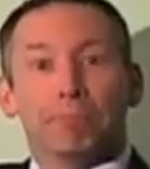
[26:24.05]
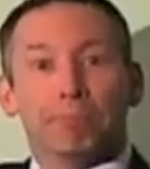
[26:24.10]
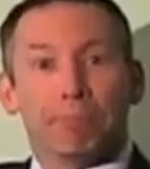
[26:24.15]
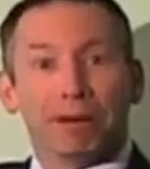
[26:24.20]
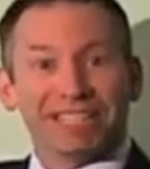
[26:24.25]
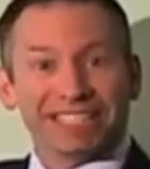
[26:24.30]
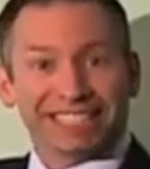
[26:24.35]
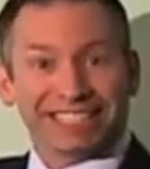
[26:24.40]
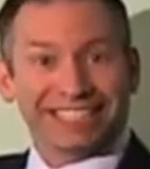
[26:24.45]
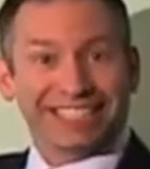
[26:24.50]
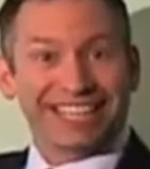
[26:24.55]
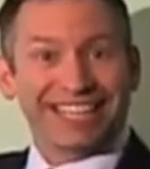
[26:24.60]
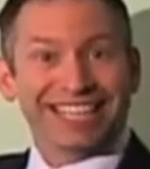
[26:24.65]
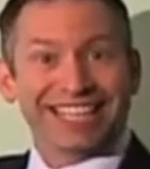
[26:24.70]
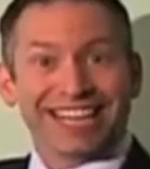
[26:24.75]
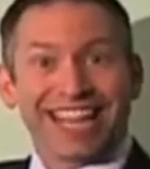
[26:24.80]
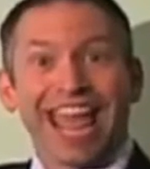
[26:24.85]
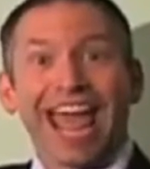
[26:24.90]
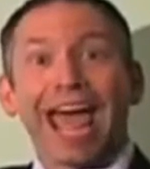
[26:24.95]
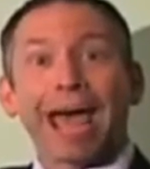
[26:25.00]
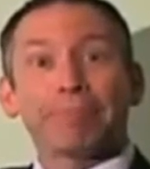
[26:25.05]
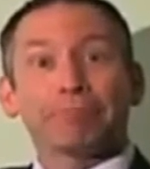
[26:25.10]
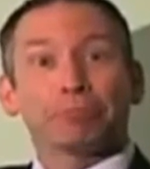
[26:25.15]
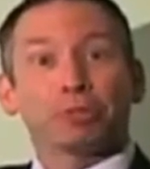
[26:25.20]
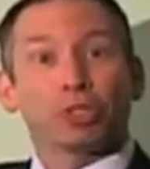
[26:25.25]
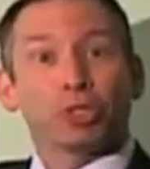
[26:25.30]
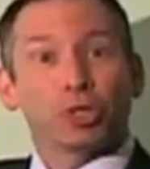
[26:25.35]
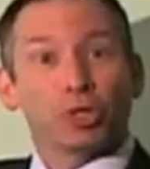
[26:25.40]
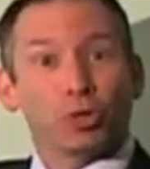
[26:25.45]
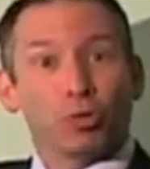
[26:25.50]
busting
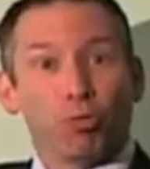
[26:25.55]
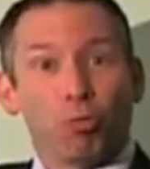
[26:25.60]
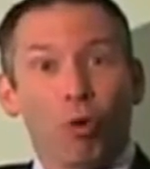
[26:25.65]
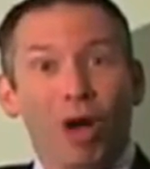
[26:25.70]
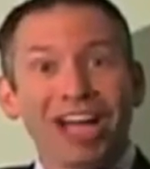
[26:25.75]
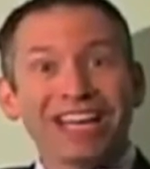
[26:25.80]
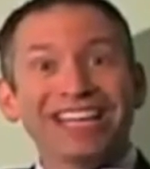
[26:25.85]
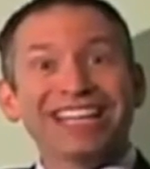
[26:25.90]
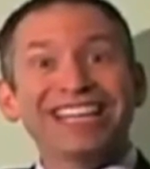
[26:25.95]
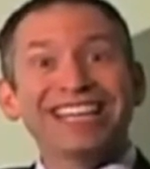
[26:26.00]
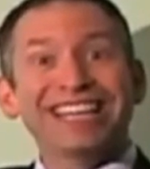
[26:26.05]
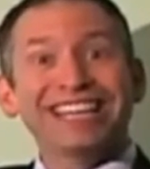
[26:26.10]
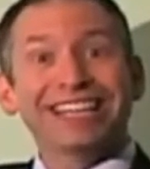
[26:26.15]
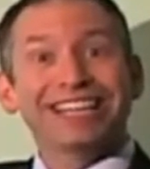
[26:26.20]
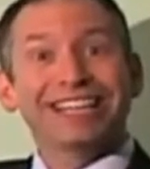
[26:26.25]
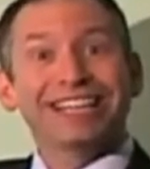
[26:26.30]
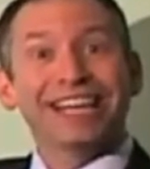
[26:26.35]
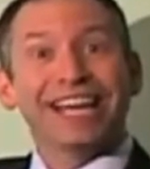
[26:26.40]
caps into whitey,